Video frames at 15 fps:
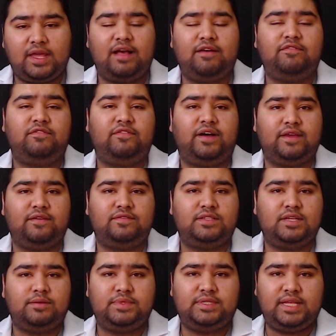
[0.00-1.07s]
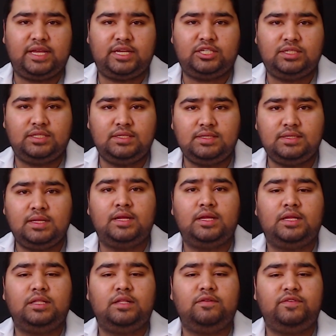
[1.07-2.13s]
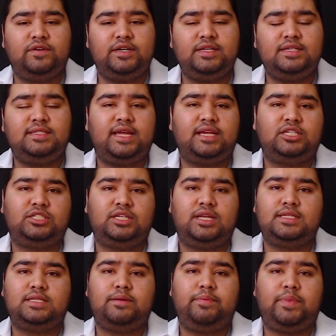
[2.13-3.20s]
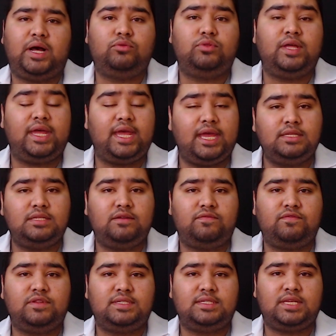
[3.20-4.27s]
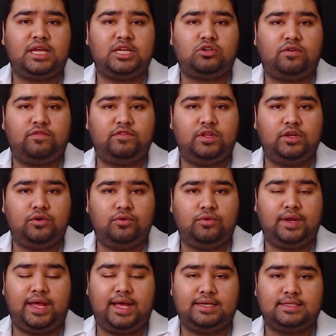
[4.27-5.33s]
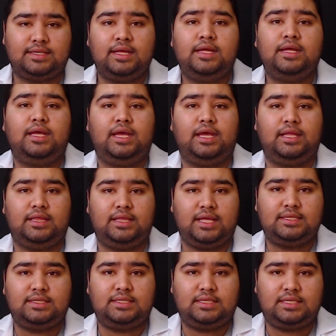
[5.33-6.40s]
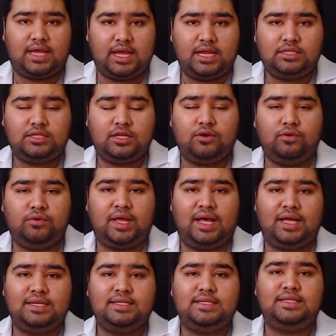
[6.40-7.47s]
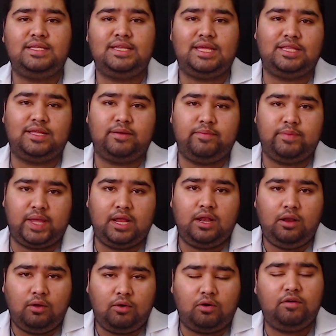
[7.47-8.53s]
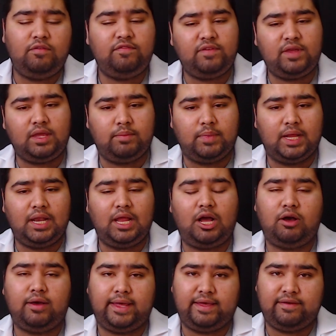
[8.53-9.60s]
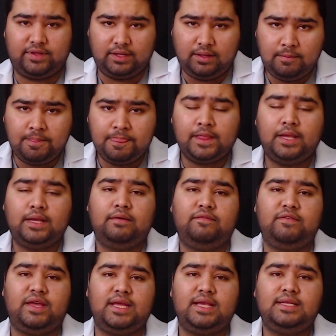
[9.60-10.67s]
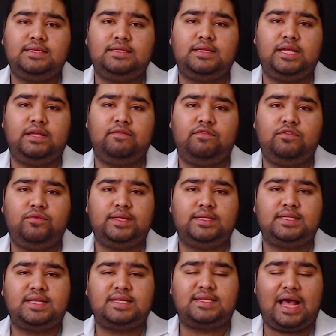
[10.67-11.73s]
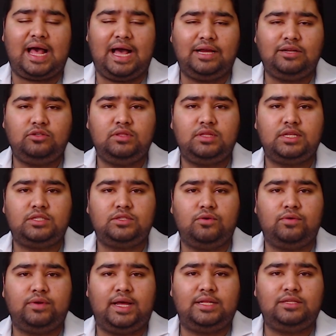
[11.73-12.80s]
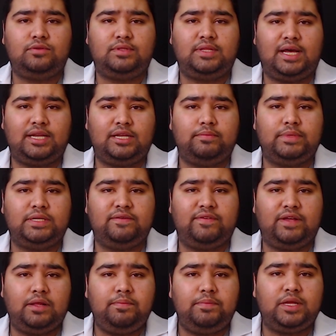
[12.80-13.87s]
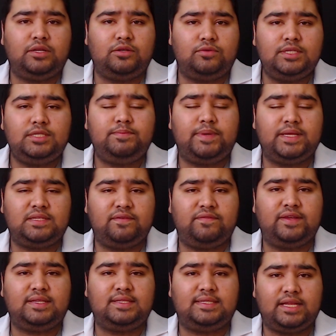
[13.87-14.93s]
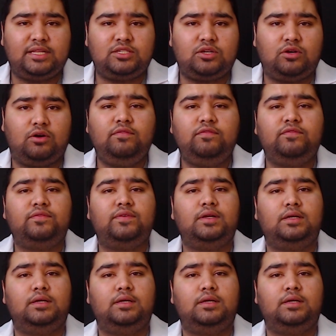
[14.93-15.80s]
have five subsections. The first section is about the indifferent stage of the gonad. In this stage, the gonad is neither male or female. However, various influences act on this gonad so that it may develop into a specific set of